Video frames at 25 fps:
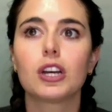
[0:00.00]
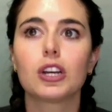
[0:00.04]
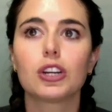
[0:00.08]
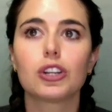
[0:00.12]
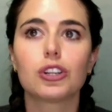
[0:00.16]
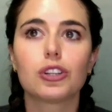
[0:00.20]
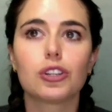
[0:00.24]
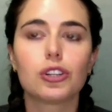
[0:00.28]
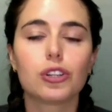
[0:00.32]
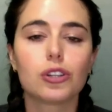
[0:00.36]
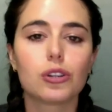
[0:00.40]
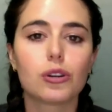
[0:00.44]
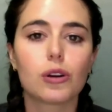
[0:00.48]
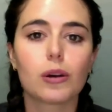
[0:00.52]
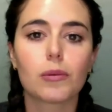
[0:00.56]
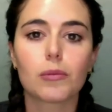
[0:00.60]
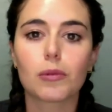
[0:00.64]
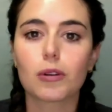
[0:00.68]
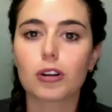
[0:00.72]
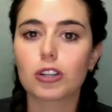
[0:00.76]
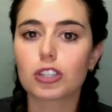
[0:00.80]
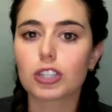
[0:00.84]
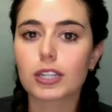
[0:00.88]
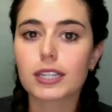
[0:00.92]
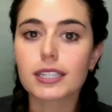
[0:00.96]
new
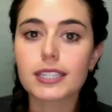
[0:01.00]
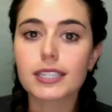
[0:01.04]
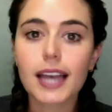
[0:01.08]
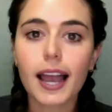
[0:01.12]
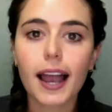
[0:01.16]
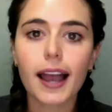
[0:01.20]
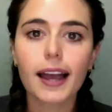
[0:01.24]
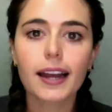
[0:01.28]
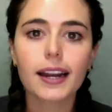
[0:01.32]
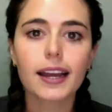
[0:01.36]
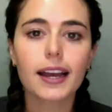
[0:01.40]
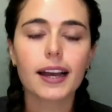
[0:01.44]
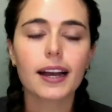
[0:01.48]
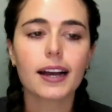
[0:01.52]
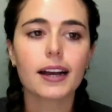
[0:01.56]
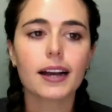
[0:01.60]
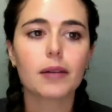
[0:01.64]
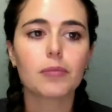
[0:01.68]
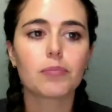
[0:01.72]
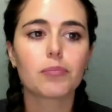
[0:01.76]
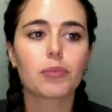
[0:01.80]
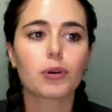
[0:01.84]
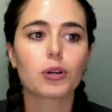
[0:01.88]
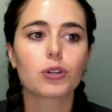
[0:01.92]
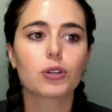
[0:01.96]
emerging data,
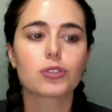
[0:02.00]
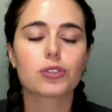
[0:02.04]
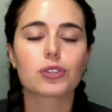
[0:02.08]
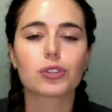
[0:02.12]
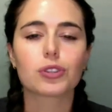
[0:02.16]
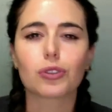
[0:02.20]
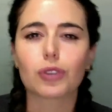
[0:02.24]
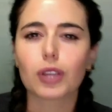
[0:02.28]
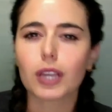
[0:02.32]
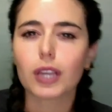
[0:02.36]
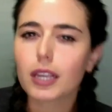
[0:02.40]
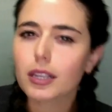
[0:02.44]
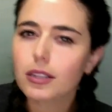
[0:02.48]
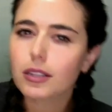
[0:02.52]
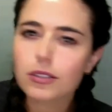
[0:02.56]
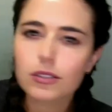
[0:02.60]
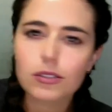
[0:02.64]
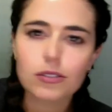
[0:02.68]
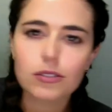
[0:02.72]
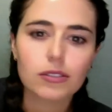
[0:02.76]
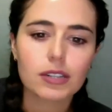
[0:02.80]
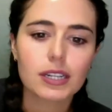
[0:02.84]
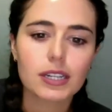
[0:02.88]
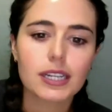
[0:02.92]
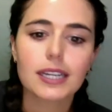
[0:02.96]
personal
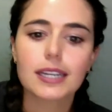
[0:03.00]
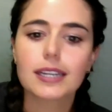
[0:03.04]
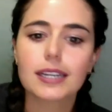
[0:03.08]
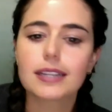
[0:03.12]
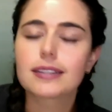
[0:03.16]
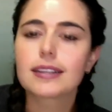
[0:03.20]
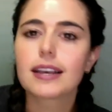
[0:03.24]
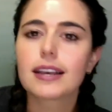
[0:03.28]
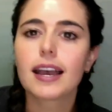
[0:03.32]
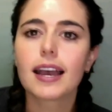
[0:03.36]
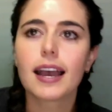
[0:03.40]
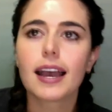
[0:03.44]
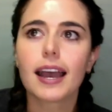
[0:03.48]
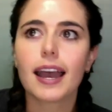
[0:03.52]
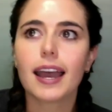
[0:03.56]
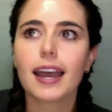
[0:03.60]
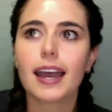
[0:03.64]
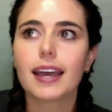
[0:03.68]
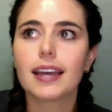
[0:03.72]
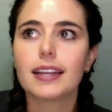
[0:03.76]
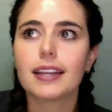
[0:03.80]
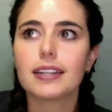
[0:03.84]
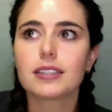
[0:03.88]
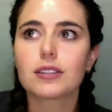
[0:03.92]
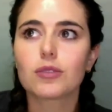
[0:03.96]
histories,
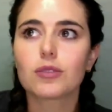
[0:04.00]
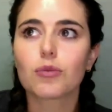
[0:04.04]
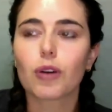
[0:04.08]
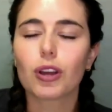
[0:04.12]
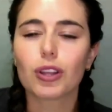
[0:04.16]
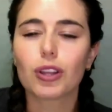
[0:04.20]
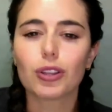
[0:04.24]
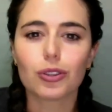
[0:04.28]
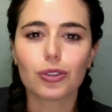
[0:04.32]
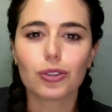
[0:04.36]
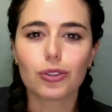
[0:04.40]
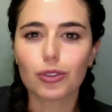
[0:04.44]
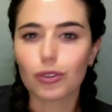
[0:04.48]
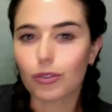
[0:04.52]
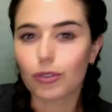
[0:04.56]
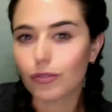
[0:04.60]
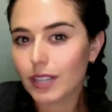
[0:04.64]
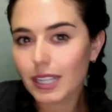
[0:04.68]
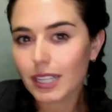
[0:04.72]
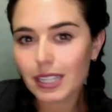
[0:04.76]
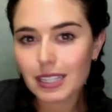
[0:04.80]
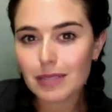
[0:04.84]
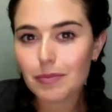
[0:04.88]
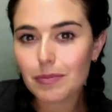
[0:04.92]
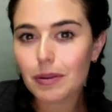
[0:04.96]
and what you've
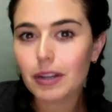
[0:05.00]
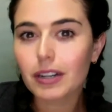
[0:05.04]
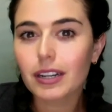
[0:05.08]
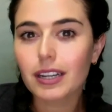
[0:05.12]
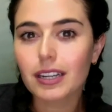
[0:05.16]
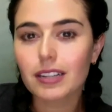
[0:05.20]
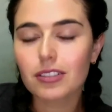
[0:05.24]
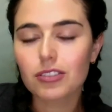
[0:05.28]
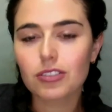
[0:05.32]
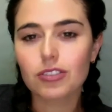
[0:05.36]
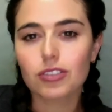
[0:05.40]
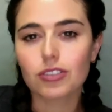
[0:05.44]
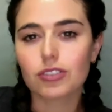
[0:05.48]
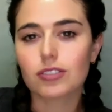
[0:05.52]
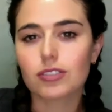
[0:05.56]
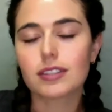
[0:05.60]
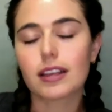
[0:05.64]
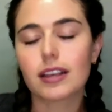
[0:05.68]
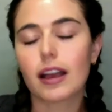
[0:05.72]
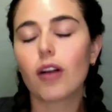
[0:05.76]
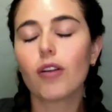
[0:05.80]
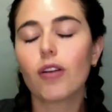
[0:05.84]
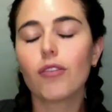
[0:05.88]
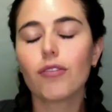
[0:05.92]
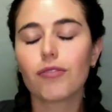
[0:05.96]
experienced
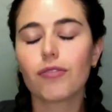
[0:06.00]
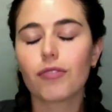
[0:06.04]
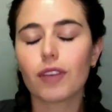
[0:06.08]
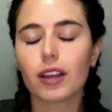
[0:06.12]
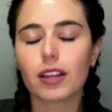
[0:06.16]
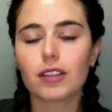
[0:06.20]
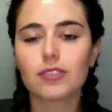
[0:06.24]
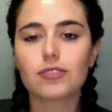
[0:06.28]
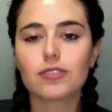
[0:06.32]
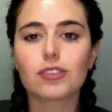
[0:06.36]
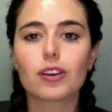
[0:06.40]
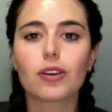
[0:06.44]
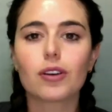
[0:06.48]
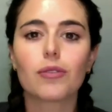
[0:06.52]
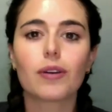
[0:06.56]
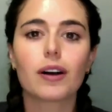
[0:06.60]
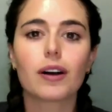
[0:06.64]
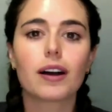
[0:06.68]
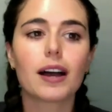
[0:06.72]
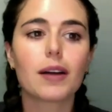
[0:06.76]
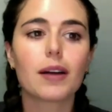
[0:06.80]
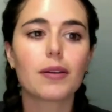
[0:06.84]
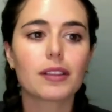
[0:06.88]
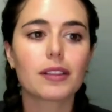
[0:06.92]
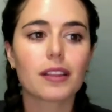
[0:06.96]
yourself. And so
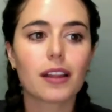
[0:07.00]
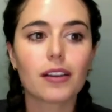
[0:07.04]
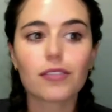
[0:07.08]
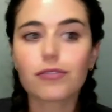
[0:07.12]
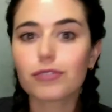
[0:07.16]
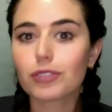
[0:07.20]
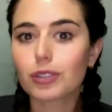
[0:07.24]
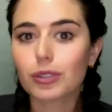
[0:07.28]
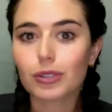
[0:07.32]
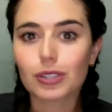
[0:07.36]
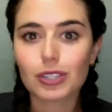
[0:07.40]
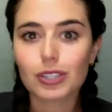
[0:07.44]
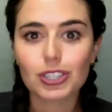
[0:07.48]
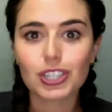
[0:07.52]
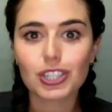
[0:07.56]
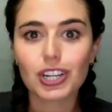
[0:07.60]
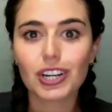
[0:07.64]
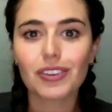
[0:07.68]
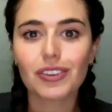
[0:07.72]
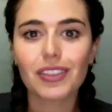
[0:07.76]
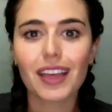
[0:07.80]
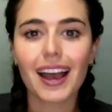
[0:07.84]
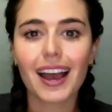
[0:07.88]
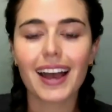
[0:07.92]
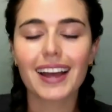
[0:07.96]
I would love for you to
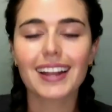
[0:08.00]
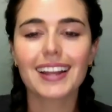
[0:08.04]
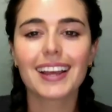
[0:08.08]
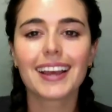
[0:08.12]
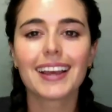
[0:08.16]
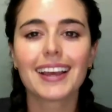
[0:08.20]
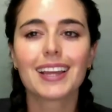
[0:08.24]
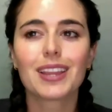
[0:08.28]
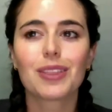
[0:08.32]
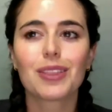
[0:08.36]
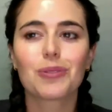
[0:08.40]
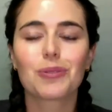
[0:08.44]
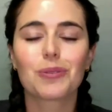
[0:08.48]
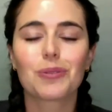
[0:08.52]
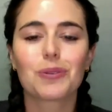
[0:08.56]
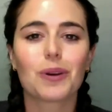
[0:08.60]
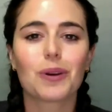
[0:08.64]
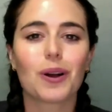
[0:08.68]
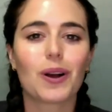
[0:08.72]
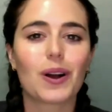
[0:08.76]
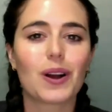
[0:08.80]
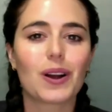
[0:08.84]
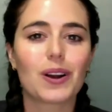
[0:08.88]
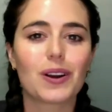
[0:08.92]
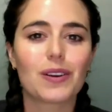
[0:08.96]
share that through
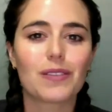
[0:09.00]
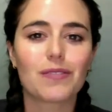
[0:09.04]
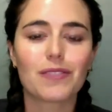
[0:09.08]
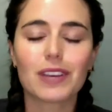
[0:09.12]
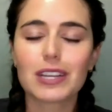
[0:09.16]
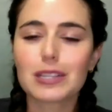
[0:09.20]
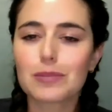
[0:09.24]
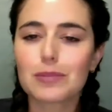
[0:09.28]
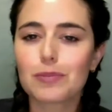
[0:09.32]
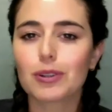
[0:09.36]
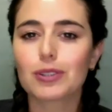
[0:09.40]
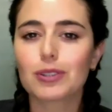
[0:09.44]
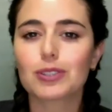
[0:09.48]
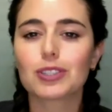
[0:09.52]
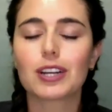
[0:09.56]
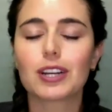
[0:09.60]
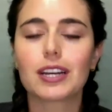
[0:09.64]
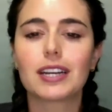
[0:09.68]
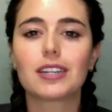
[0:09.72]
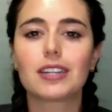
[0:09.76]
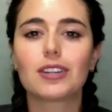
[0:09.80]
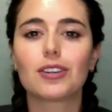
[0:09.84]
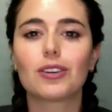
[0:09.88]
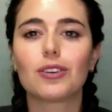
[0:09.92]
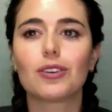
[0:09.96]
our Facebook
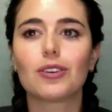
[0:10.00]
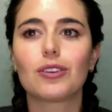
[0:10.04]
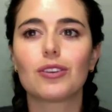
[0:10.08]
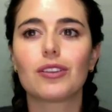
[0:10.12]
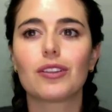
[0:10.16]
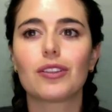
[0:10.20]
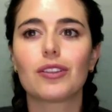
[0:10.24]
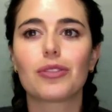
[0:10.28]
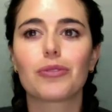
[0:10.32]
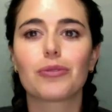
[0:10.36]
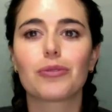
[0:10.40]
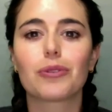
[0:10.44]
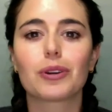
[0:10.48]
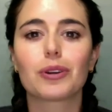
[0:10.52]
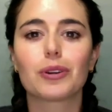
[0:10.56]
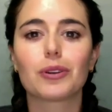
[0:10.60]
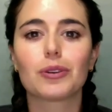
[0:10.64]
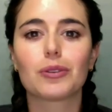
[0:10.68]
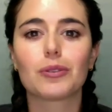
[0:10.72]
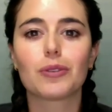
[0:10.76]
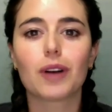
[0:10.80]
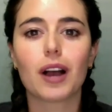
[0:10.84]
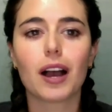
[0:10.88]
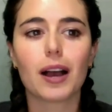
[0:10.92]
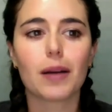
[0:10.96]
channel,
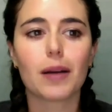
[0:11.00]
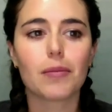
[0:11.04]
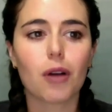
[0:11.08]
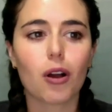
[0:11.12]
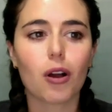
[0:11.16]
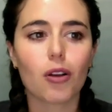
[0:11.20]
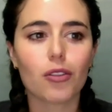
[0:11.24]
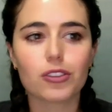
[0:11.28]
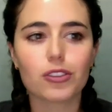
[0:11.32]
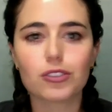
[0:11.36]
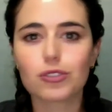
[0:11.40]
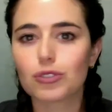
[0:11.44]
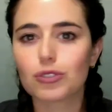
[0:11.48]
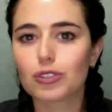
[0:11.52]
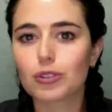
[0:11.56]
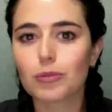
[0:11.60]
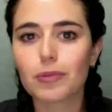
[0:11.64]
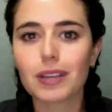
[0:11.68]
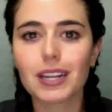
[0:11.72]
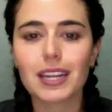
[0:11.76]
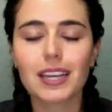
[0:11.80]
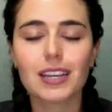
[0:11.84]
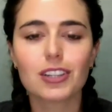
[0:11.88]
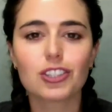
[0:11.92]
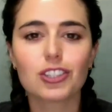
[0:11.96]
through all the social
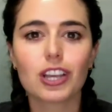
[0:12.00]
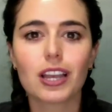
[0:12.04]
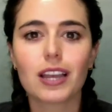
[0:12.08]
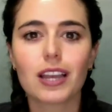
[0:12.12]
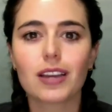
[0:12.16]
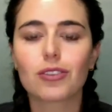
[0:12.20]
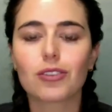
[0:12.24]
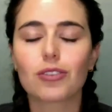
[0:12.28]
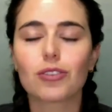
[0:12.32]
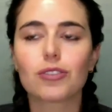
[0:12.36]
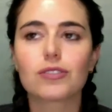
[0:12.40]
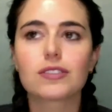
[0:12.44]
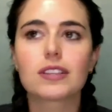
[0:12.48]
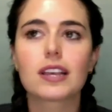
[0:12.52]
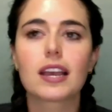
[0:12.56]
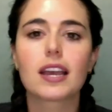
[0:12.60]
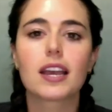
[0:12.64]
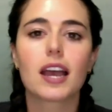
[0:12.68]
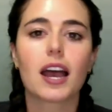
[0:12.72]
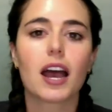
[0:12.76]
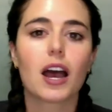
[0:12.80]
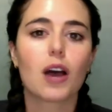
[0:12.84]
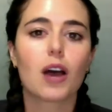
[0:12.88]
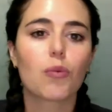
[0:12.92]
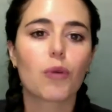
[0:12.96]
media channels,
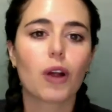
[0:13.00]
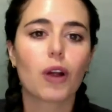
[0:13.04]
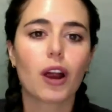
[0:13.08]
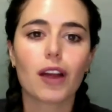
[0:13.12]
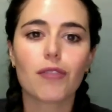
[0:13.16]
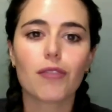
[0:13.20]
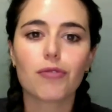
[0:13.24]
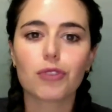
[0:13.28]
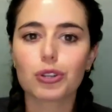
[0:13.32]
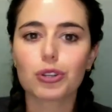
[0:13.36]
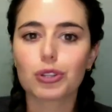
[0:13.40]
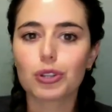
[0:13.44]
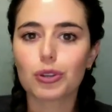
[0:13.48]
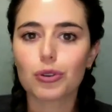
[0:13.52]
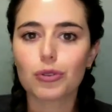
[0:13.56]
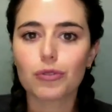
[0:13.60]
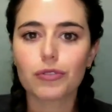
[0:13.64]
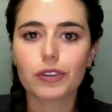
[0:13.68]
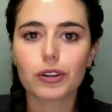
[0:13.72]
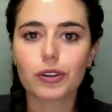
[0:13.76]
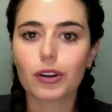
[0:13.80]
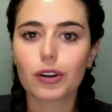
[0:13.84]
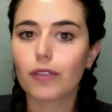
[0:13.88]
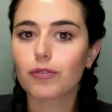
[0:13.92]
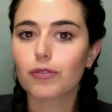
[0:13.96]
wherever you
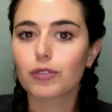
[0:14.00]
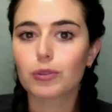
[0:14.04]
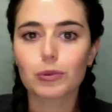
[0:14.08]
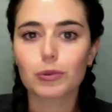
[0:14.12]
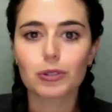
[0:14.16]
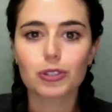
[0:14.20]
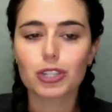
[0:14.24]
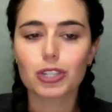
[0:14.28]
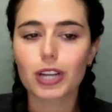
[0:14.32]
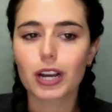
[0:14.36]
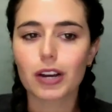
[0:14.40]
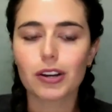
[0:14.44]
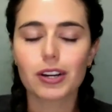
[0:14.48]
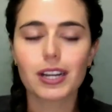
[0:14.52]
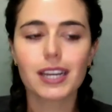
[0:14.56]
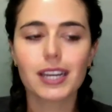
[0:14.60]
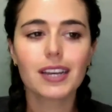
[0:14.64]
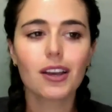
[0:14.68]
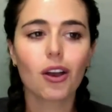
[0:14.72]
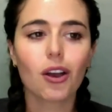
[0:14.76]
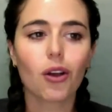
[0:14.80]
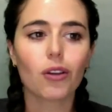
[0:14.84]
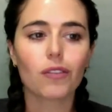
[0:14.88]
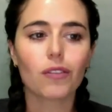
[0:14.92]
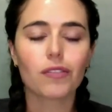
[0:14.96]
feel comfortable sharing.
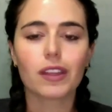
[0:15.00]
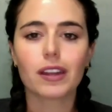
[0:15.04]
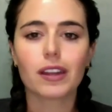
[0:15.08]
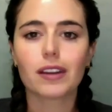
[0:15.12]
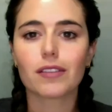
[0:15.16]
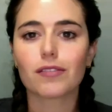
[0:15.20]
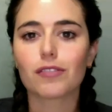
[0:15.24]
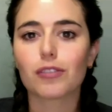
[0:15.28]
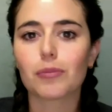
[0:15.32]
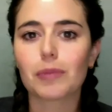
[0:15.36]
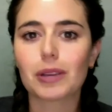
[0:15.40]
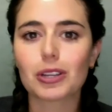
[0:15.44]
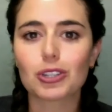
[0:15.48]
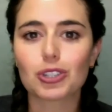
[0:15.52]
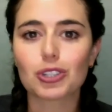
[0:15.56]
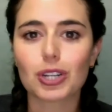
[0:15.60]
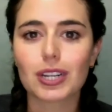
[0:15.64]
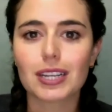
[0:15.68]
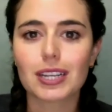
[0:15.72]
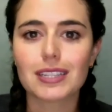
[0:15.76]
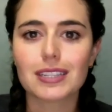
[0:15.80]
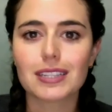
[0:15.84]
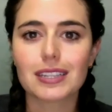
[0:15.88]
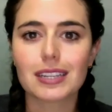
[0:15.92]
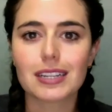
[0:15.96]
All of that information
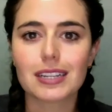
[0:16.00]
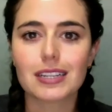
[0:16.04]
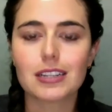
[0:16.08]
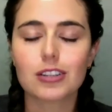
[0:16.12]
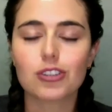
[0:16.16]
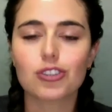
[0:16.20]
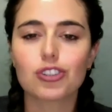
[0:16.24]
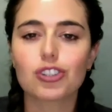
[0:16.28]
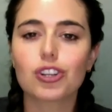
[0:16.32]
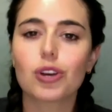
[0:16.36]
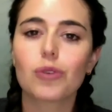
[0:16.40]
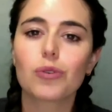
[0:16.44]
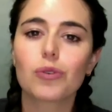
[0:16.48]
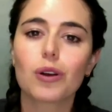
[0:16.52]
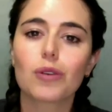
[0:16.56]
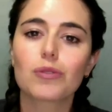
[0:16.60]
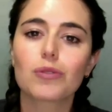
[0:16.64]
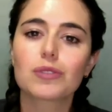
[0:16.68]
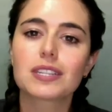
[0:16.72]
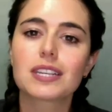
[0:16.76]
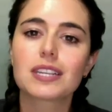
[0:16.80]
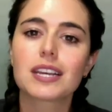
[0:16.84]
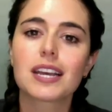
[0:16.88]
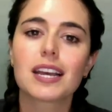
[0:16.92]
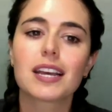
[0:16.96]
is linked in show
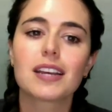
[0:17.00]
notes.